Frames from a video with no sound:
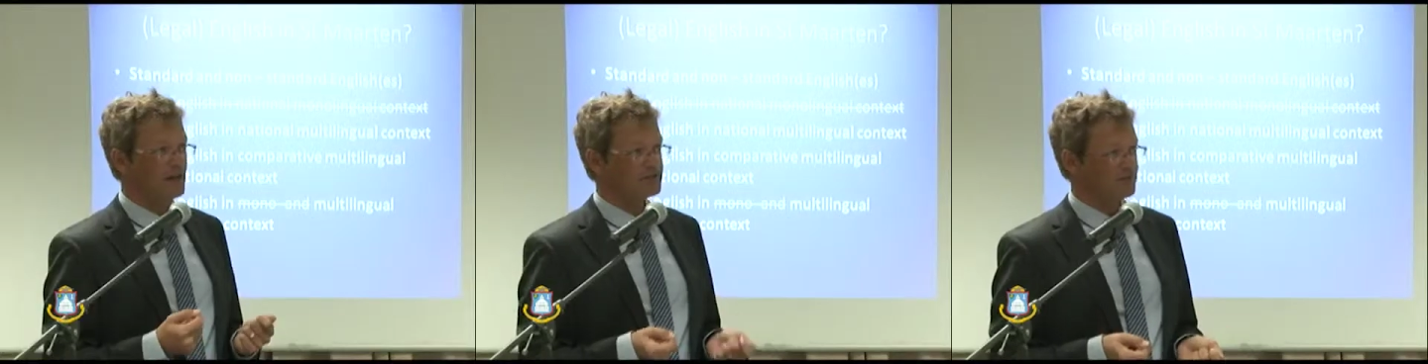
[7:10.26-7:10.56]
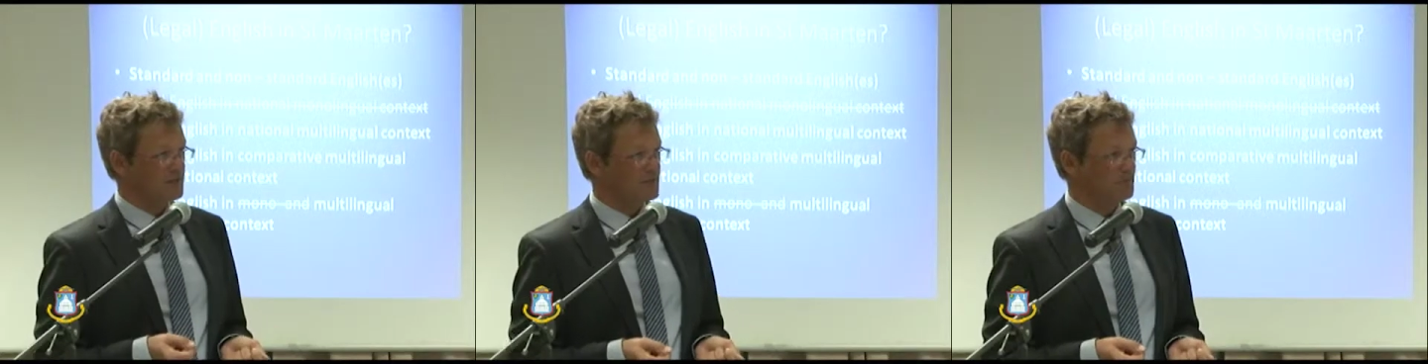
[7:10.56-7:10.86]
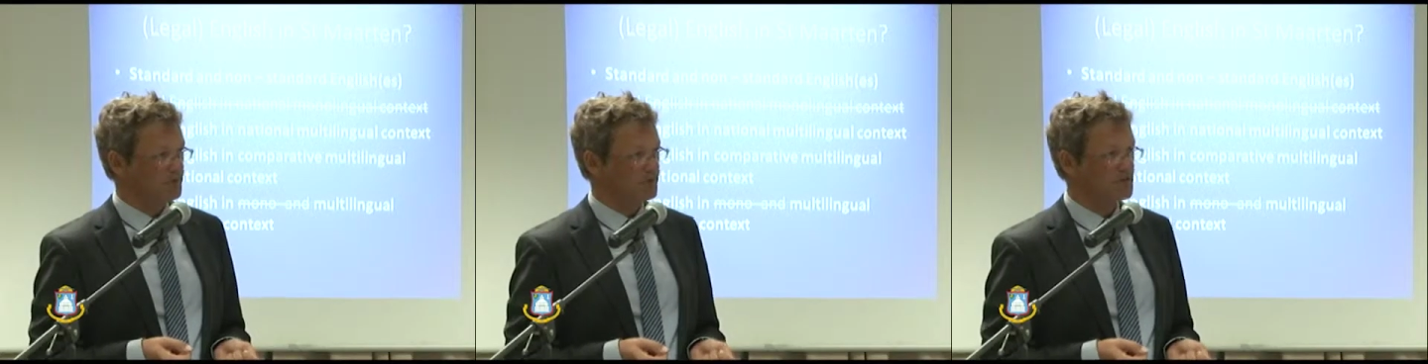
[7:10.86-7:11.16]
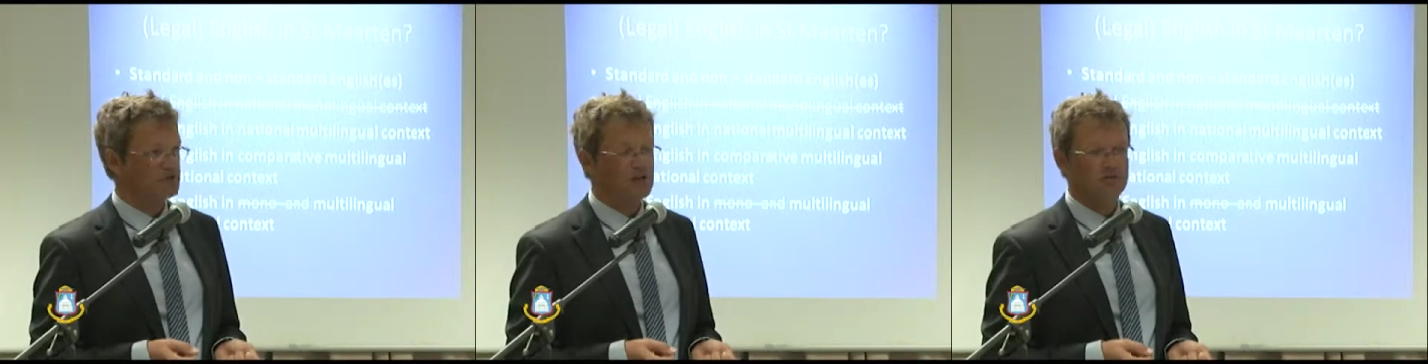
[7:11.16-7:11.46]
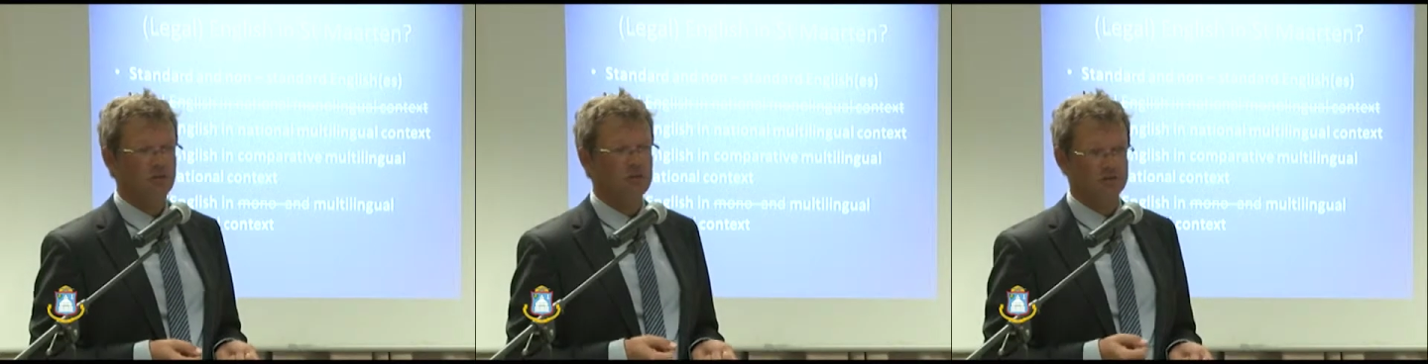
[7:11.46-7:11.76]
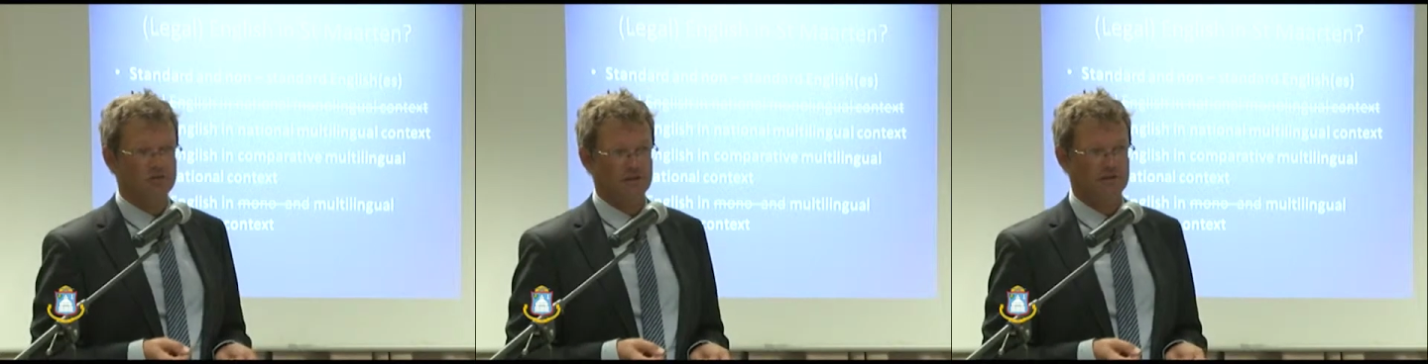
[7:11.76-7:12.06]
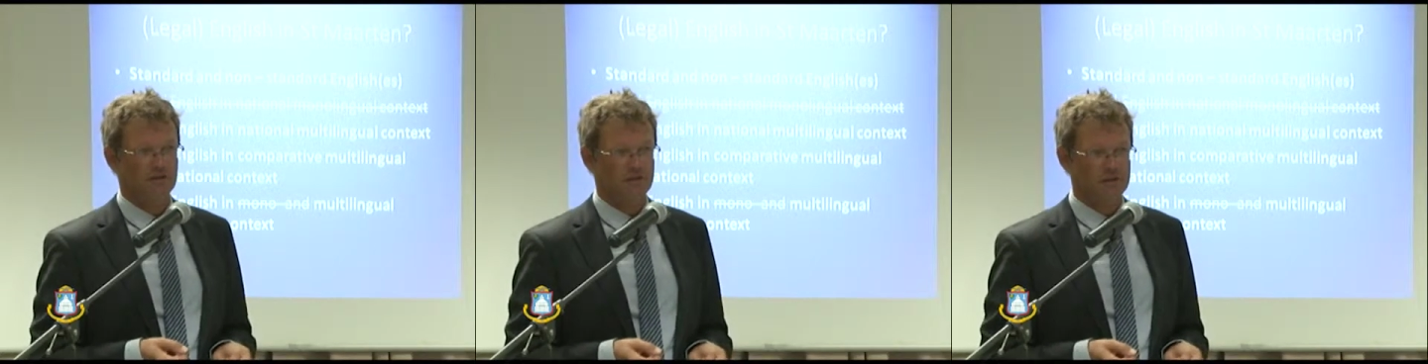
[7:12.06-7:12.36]
have to think about, for example, contract
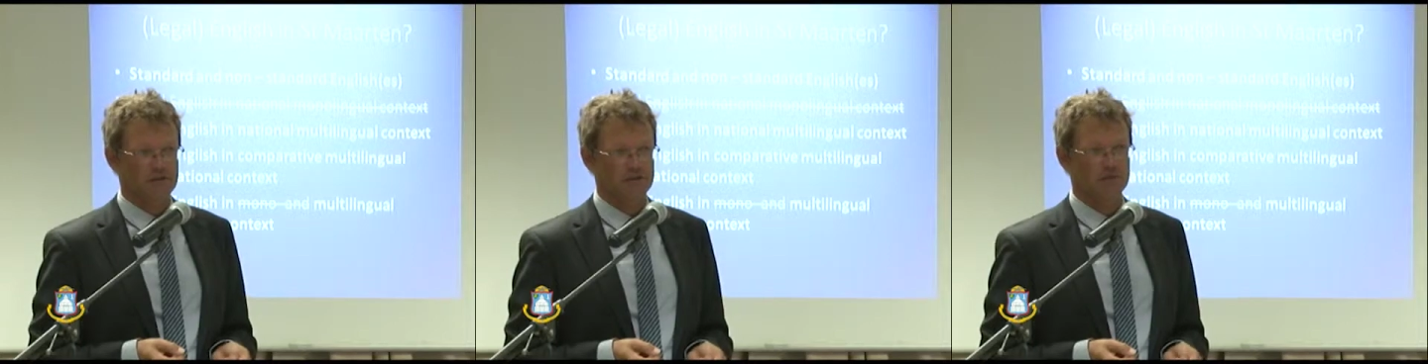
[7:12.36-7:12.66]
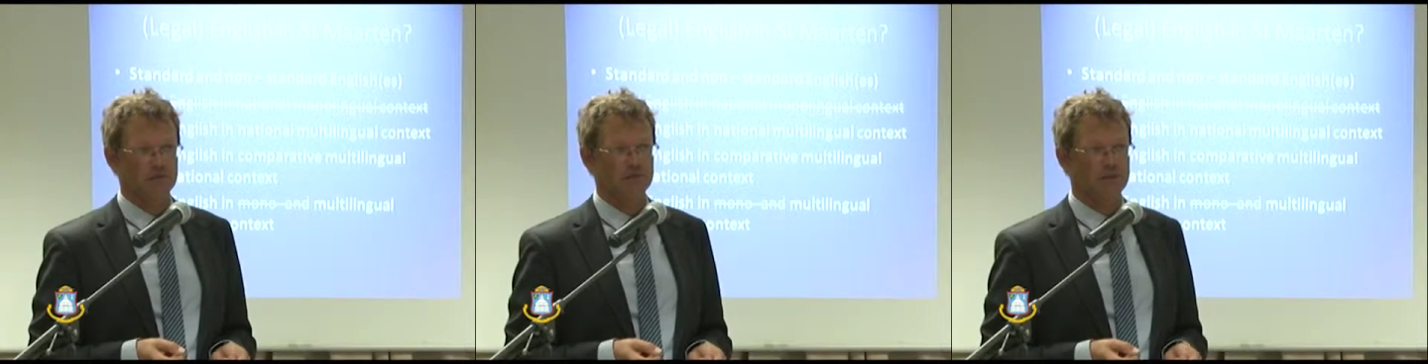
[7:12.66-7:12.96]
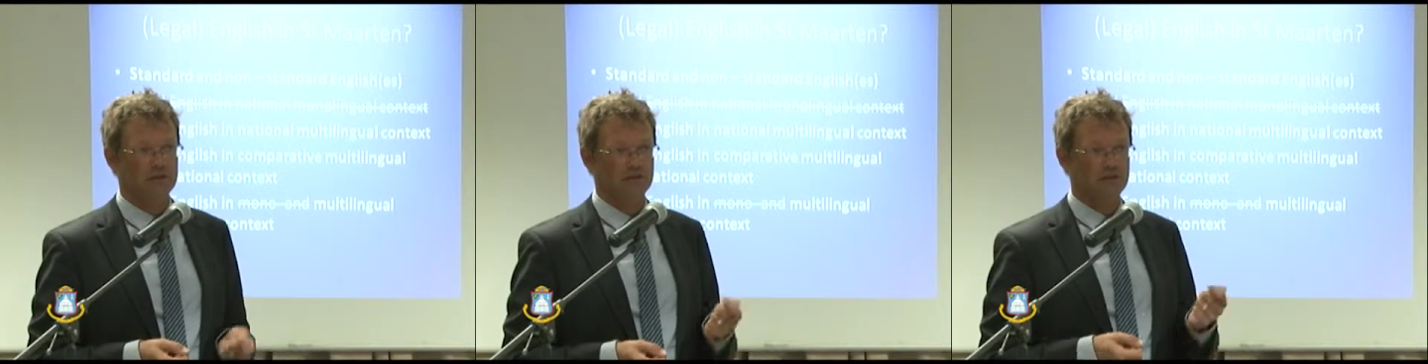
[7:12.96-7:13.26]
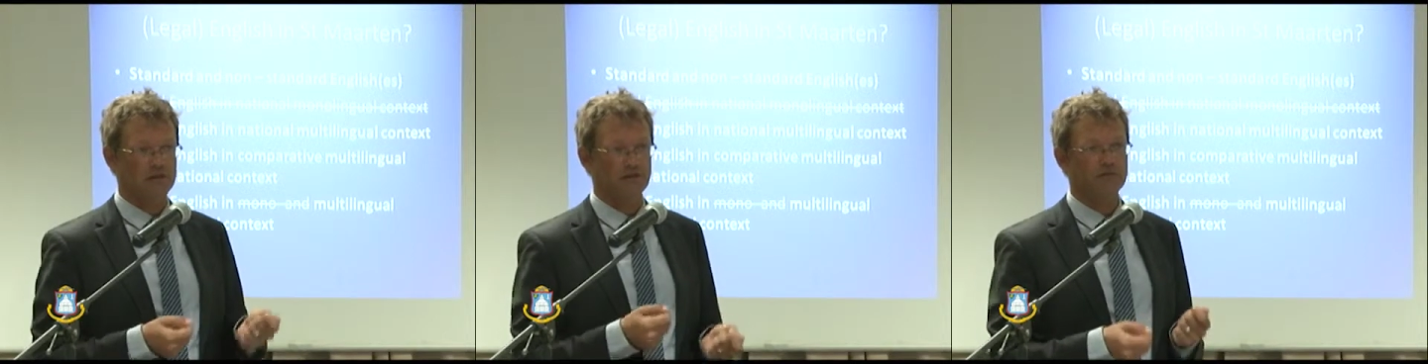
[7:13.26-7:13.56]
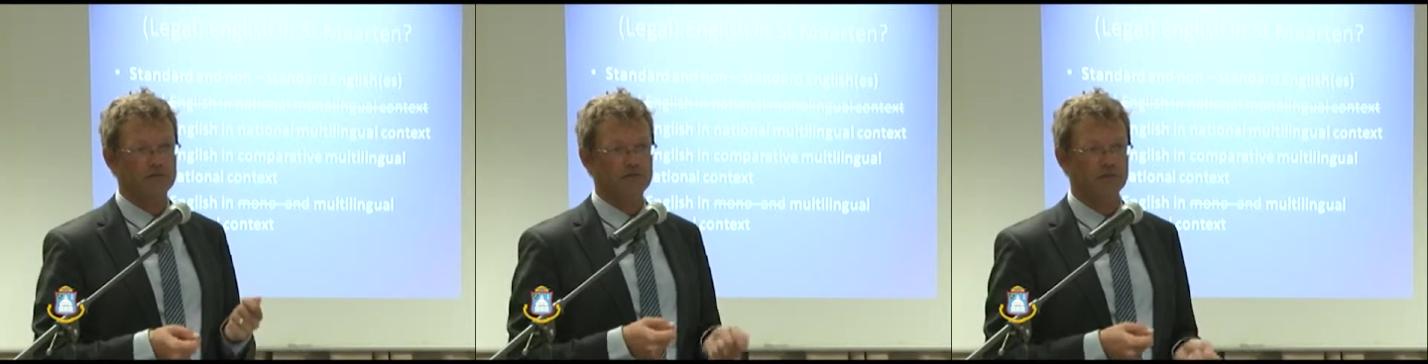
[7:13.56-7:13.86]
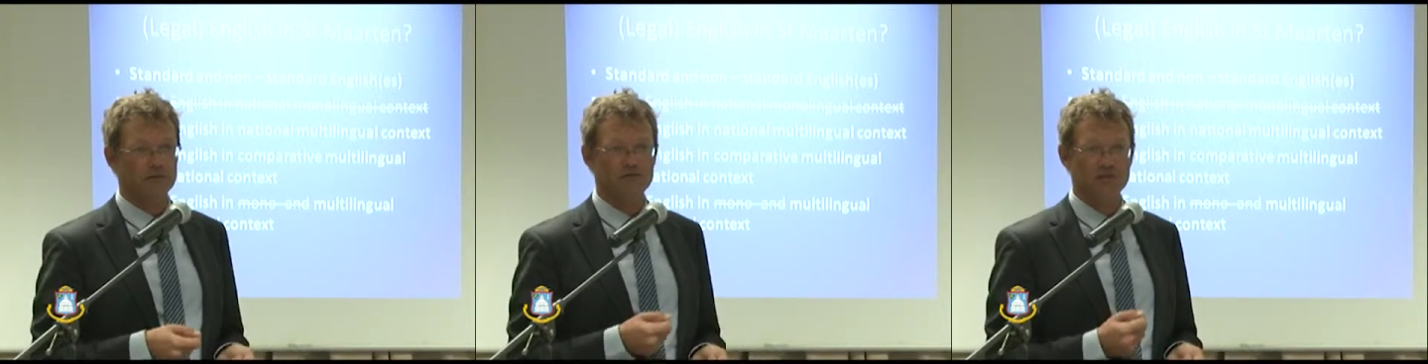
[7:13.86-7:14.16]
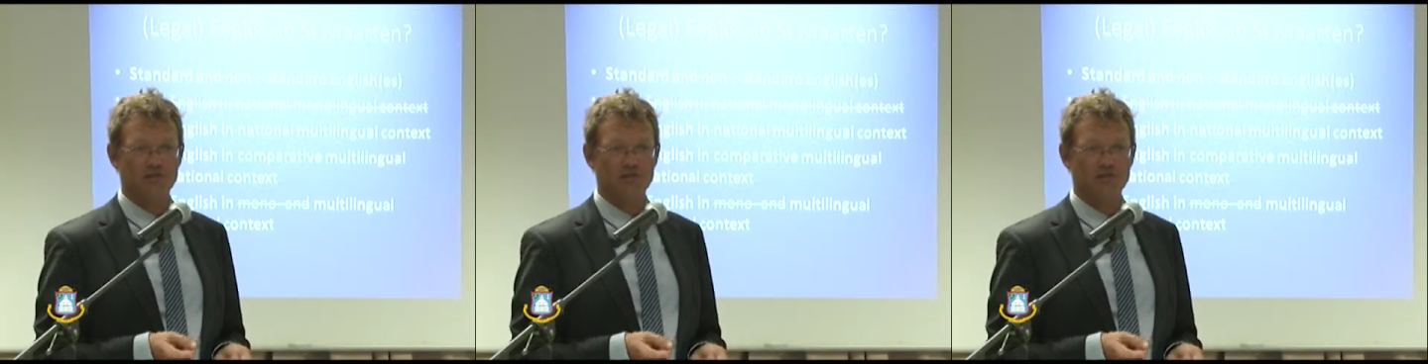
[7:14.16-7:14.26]
law in this one, where a lot of people in St.